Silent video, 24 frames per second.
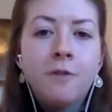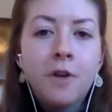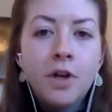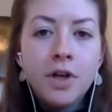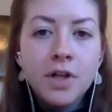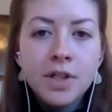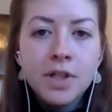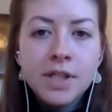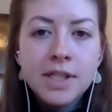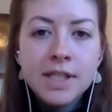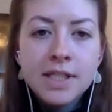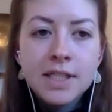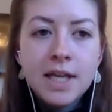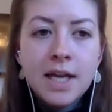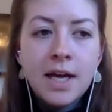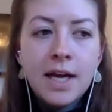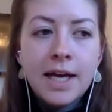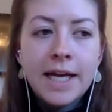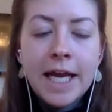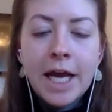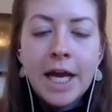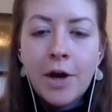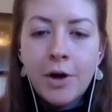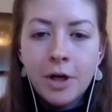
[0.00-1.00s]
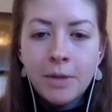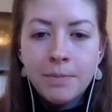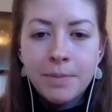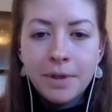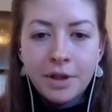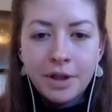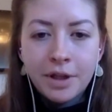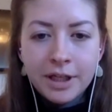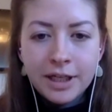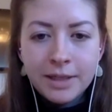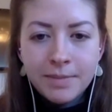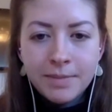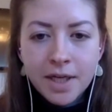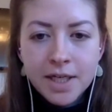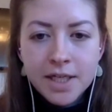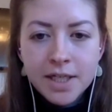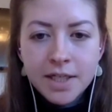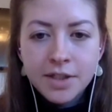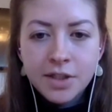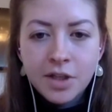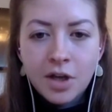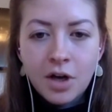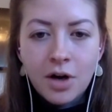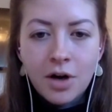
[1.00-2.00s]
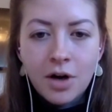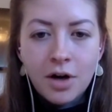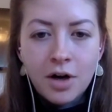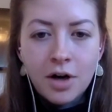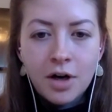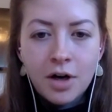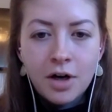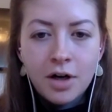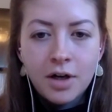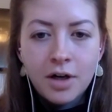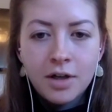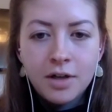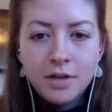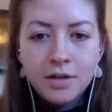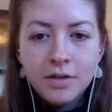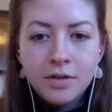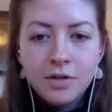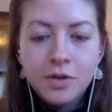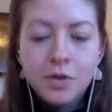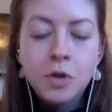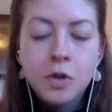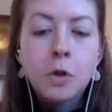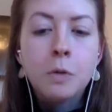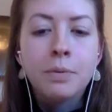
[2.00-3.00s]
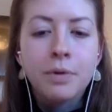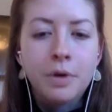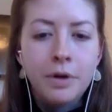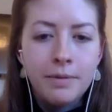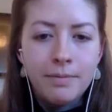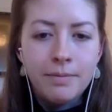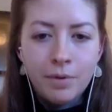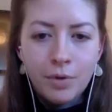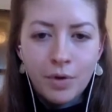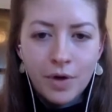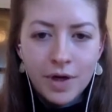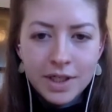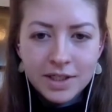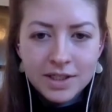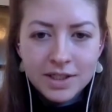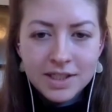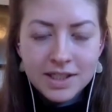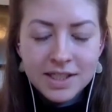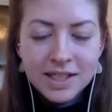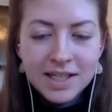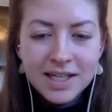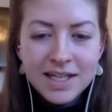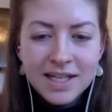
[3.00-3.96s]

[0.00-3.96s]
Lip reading: First, accountability buddies are super important.